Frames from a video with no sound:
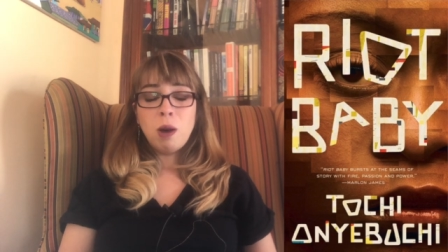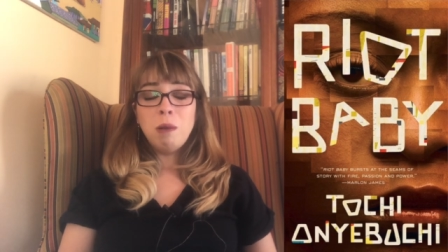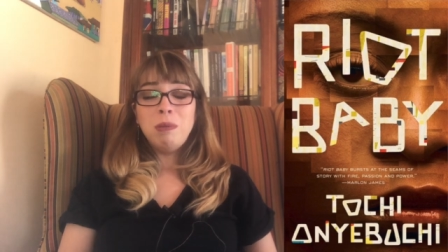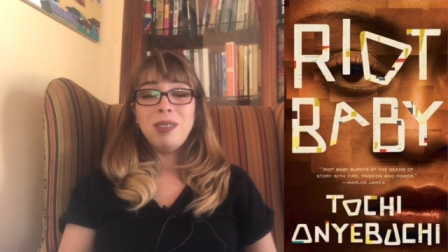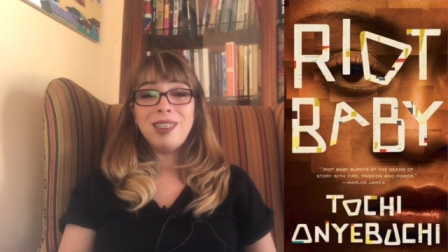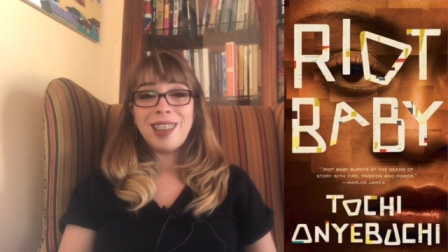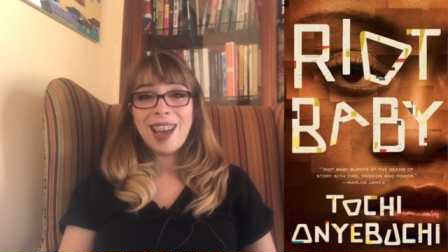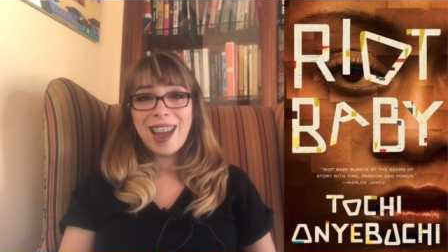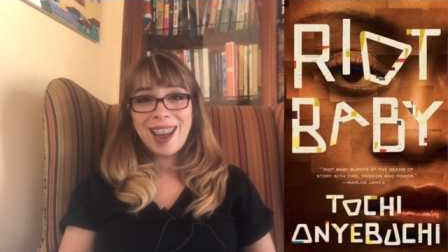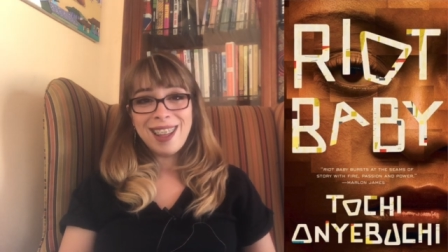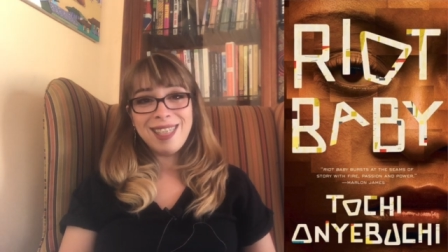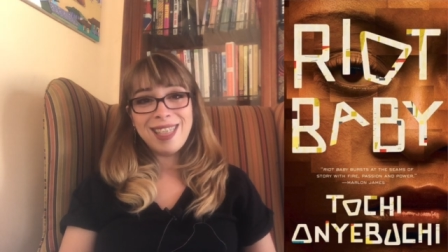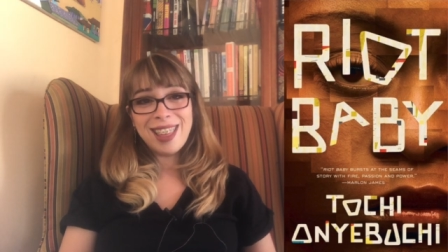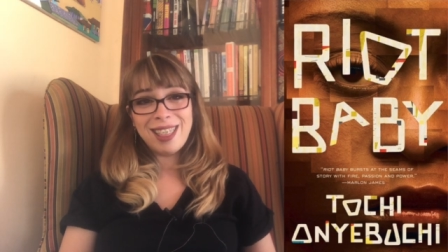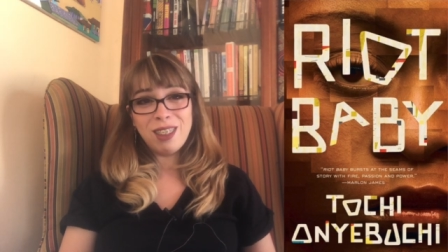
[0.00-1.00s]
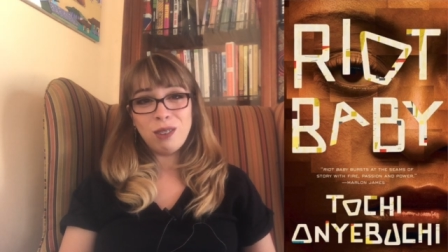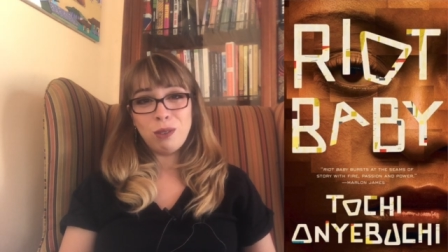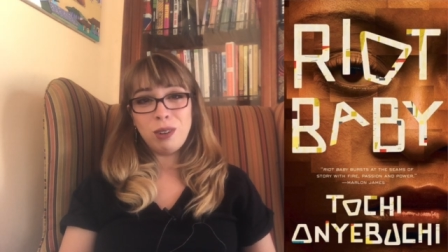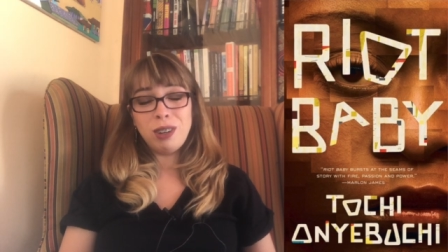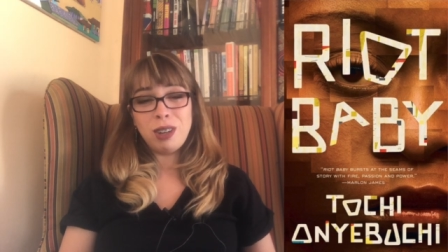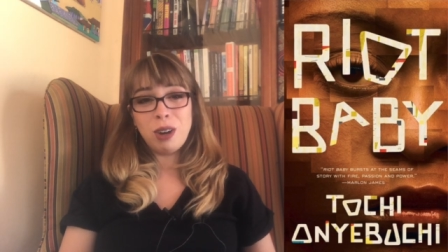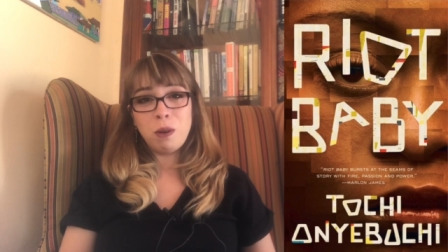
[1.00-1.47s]
I'm sad that this
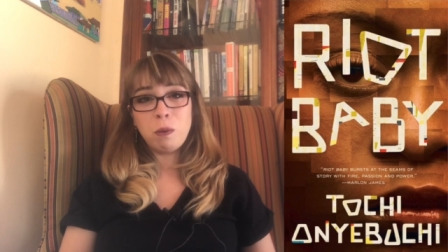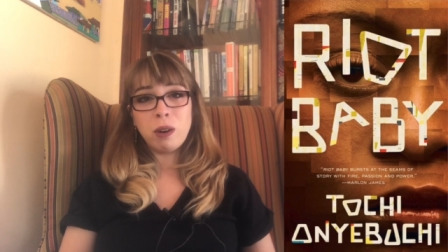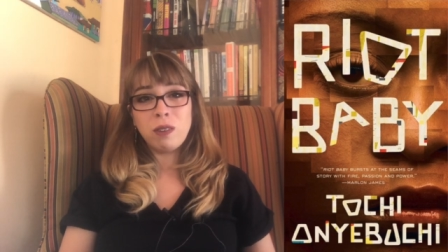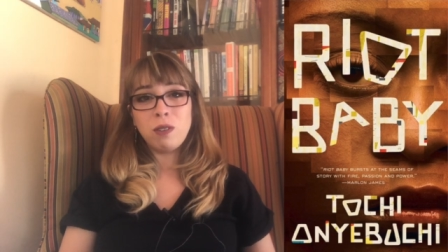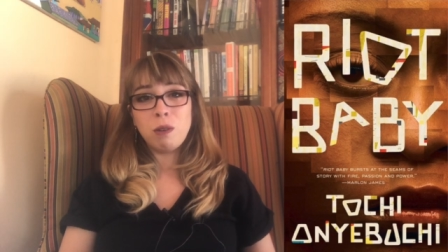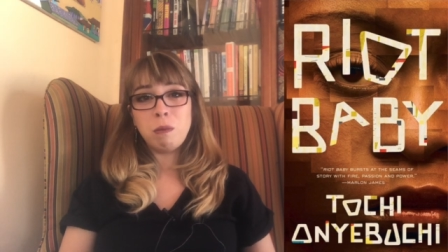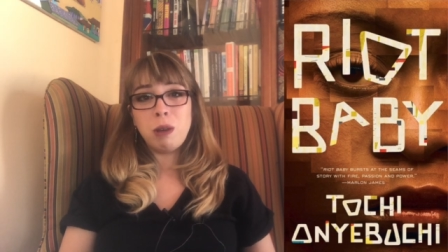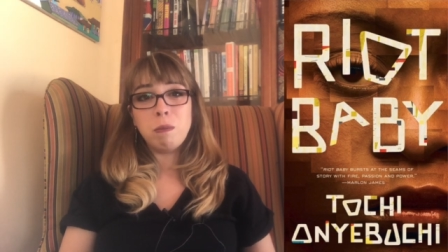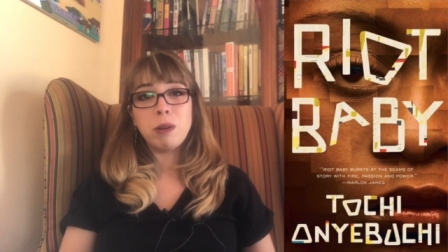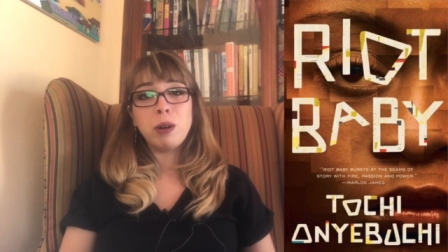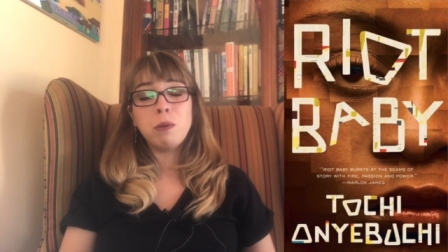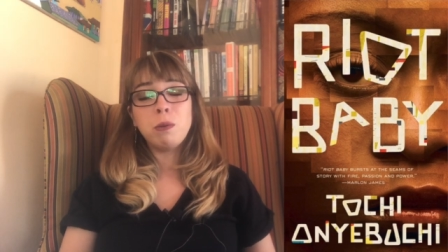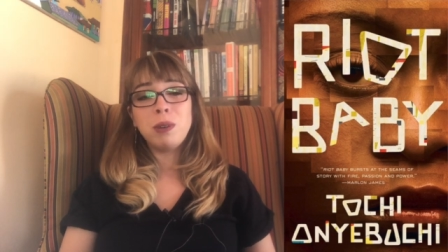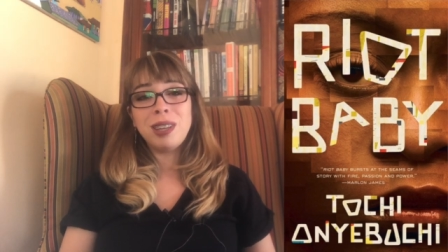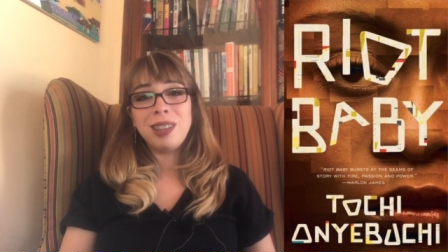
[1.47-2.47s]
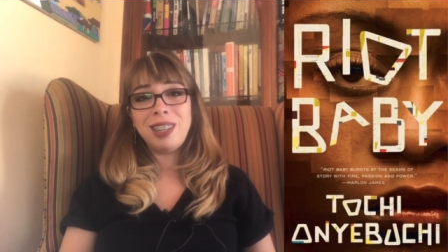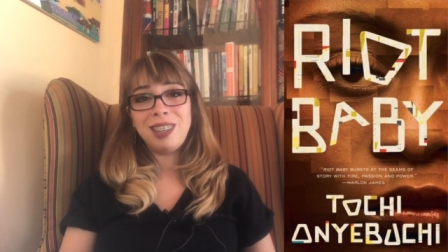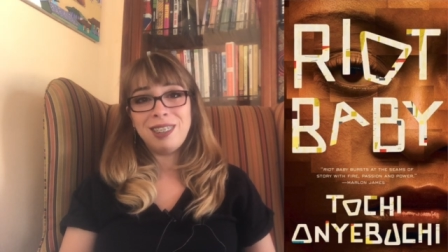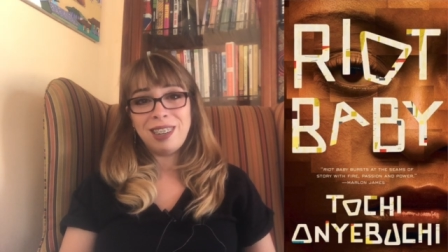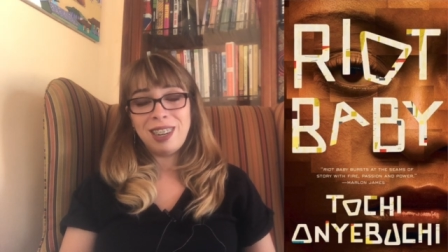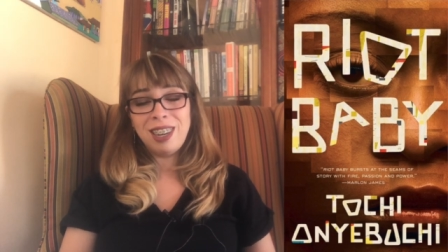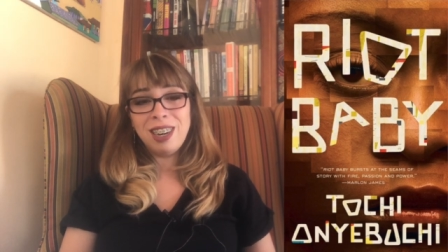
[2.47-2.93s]
one didn't work for me, but it really
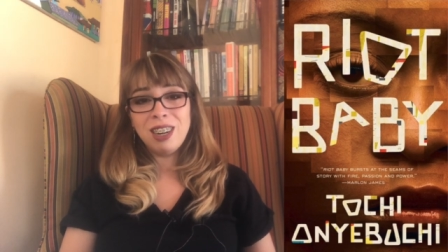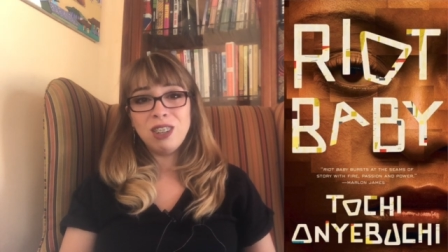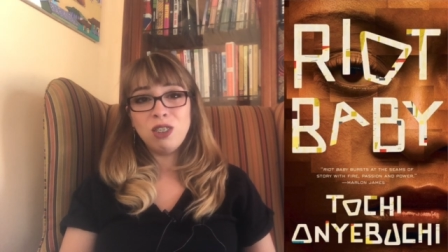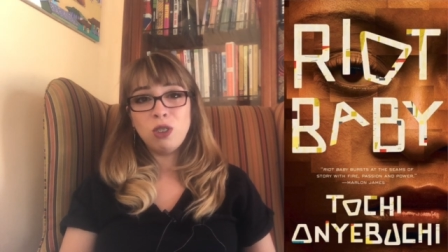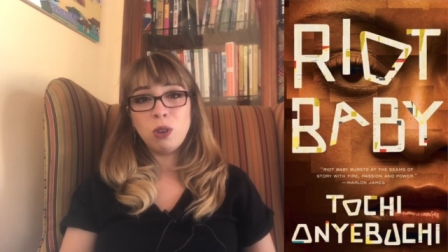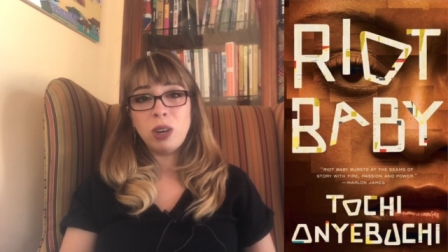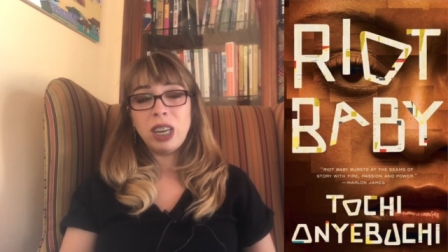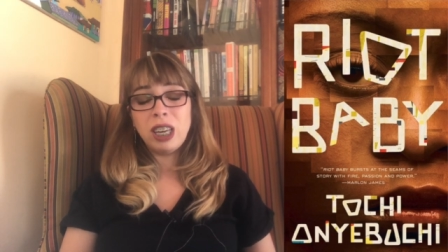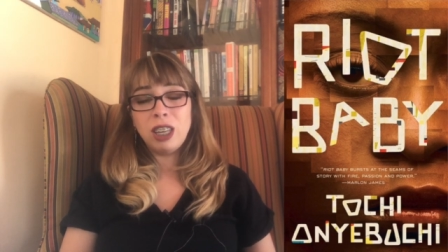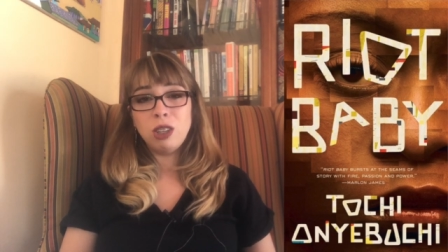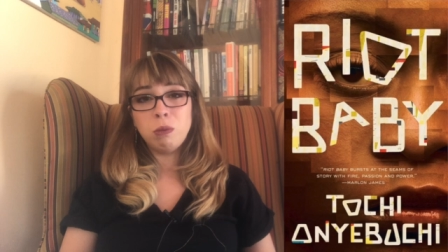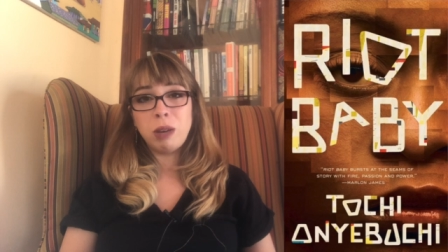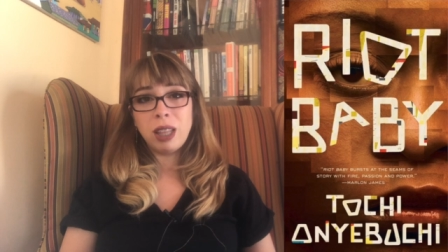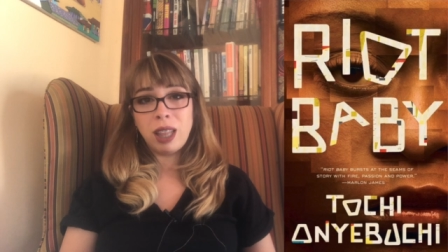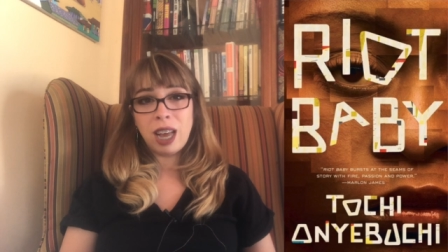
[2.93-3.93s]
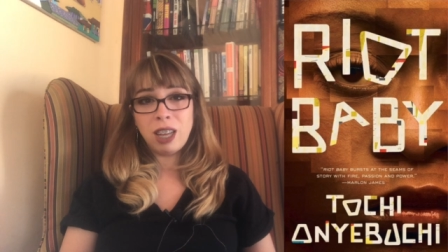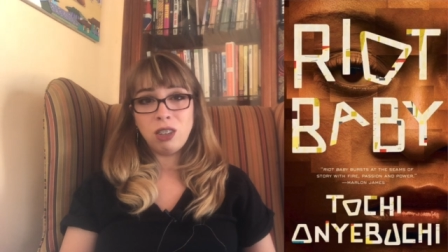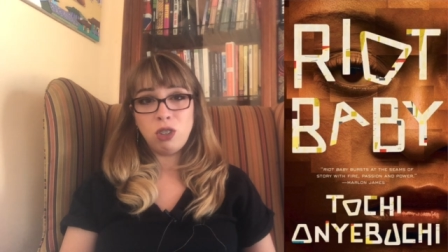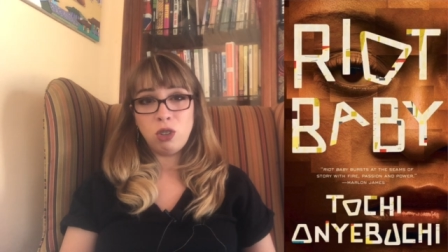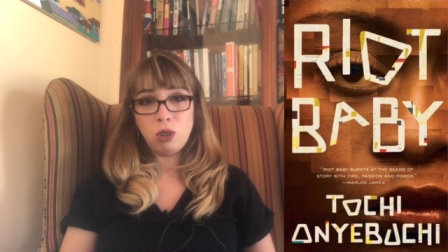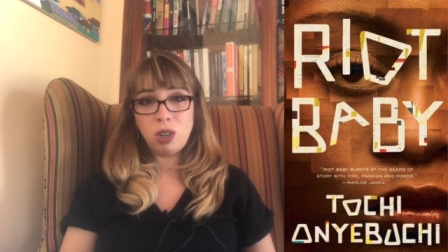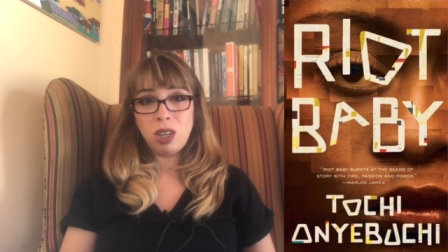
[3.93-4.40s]
didn't. So it is my
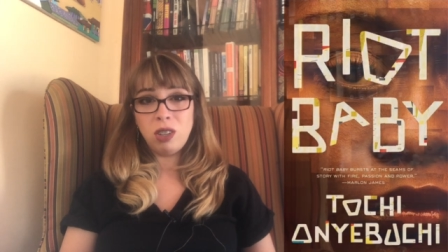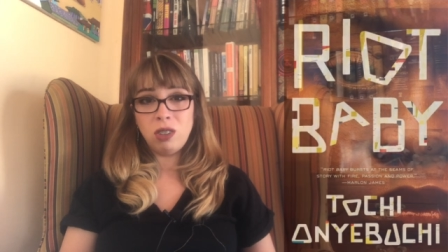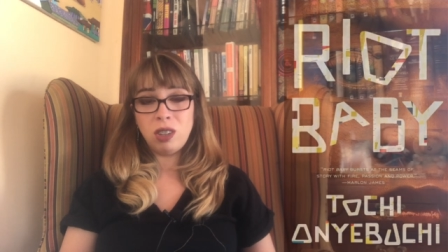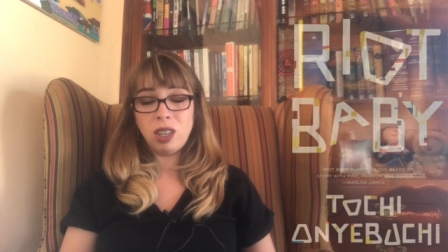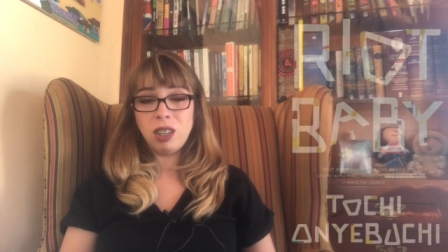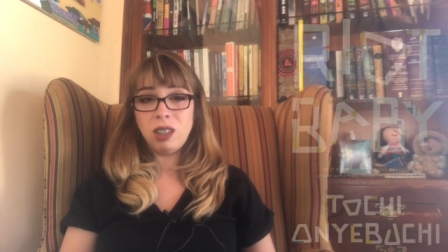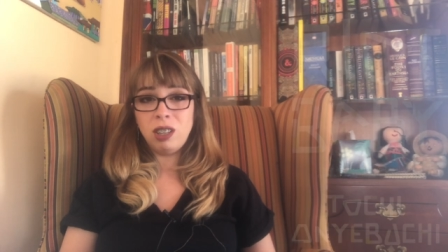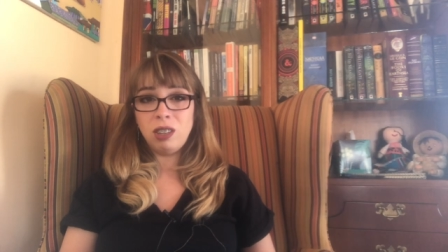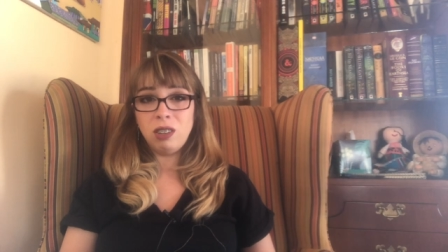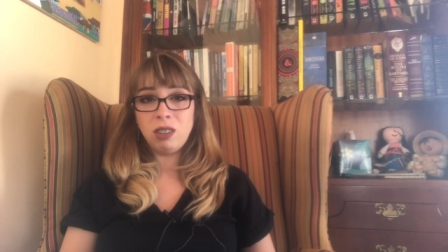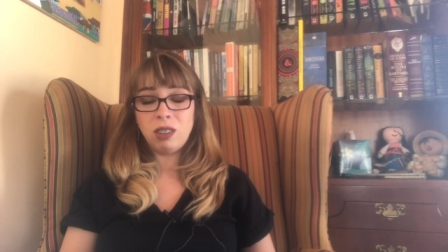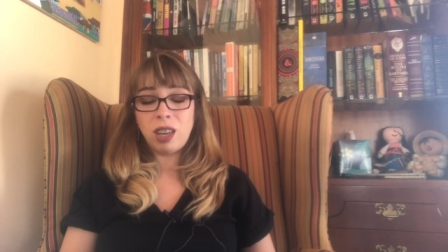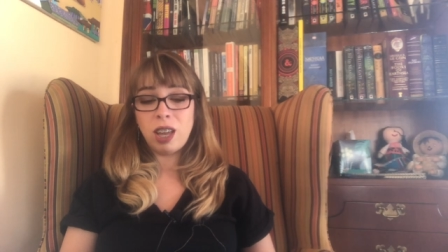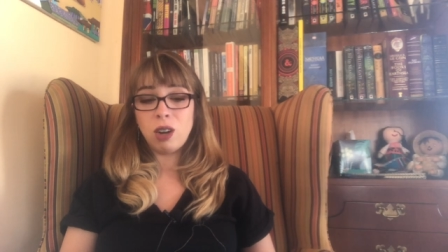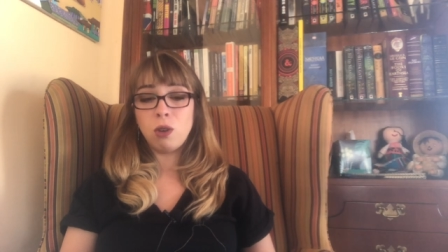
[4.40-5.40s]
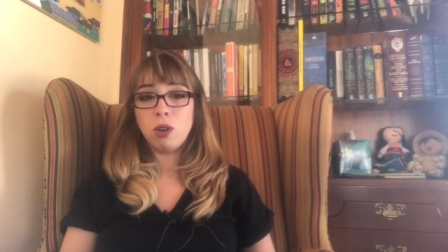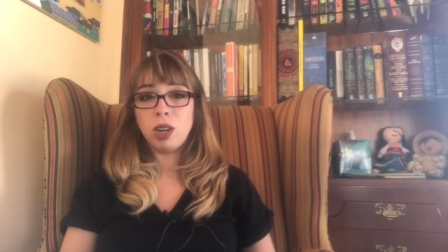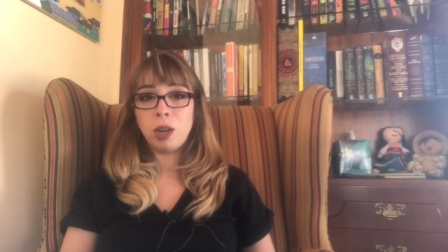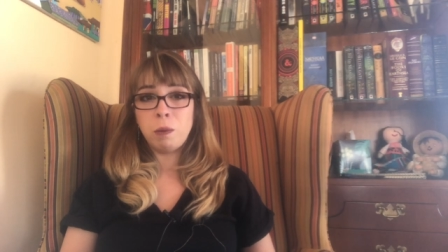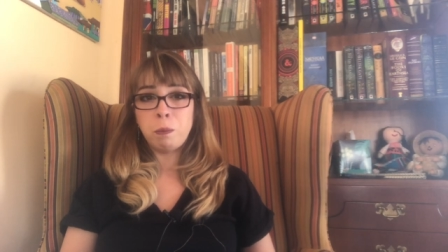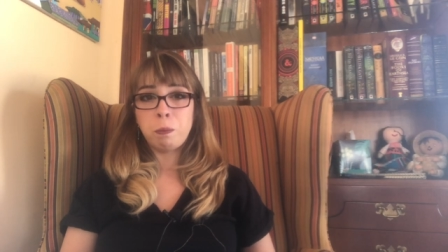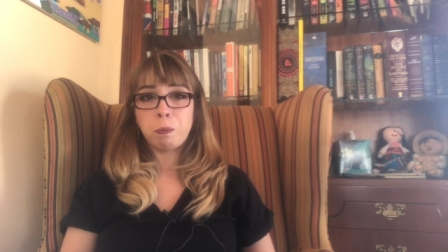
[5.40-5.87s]
last choice in this category.